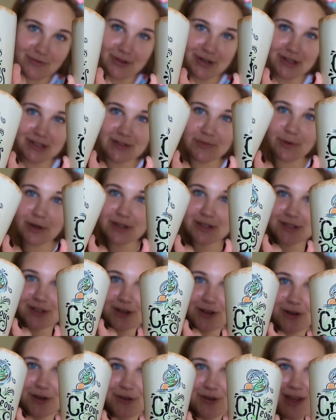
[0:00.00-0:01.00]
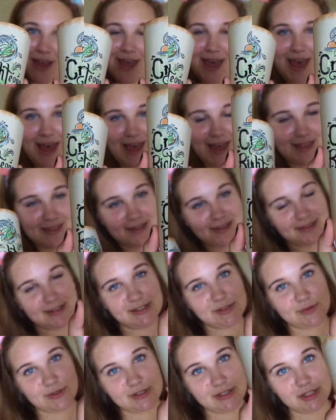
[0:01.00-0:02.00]
for espresso, and then
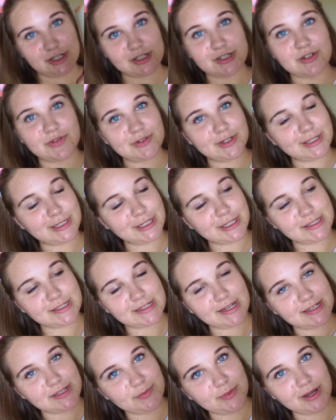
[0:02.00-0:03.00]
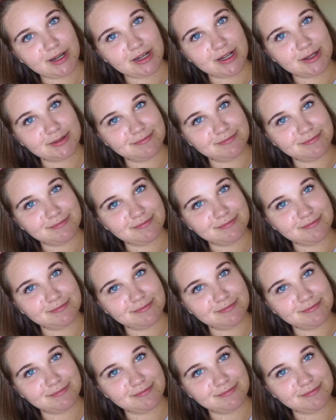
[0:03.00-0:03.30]
this one is just a really good size mug.